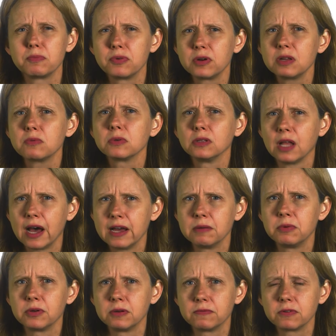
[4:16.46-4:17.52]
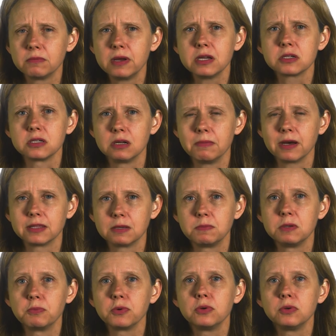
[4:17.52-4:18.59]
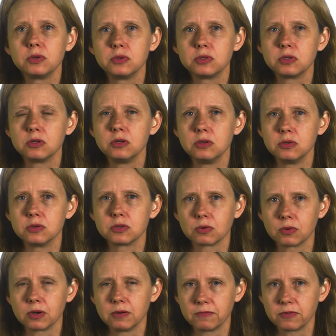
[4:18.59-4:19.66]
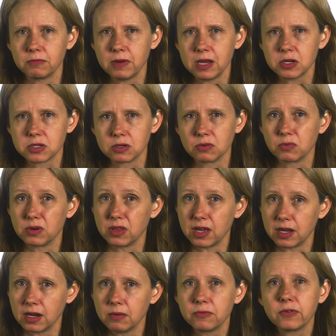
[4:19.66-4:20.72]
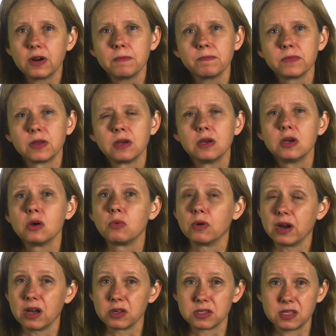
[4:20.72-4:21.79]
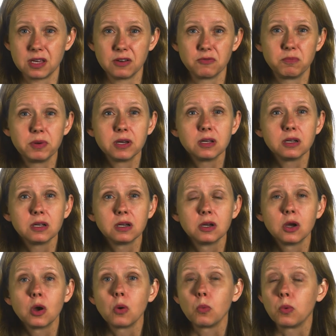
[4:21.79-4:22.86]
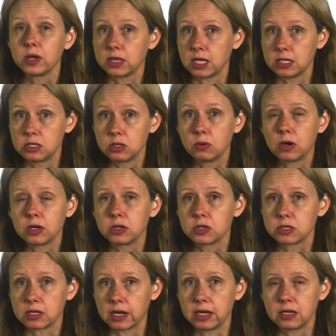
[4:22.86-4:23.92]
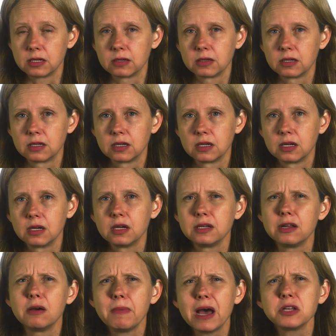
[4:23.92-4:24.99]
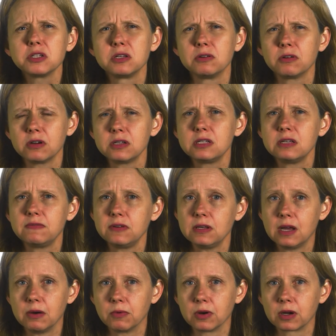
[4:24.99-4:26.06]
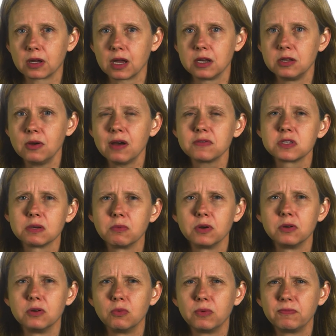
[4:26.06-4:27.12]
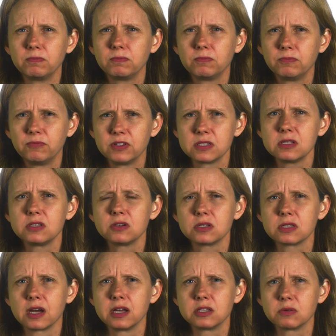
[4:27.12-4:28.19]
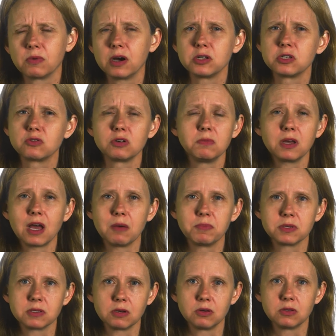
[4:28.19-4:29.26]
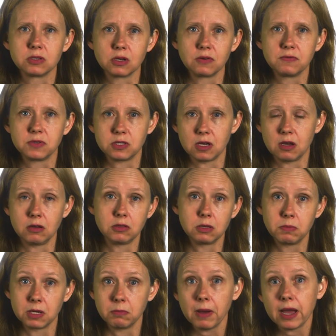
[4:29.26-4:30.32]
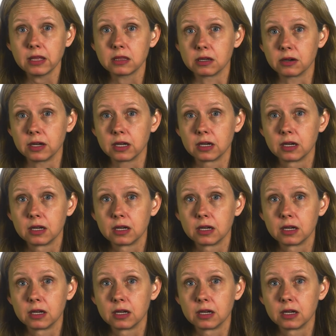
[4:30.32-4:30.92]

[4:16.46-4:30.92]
pretty reliable information about the people who use your news or information, where they come from, where else they have been, what they do on your site. Now imagine you are a TV network and you have someone who visits your site to watch streaming episodes of, say, The Big Bang Theory.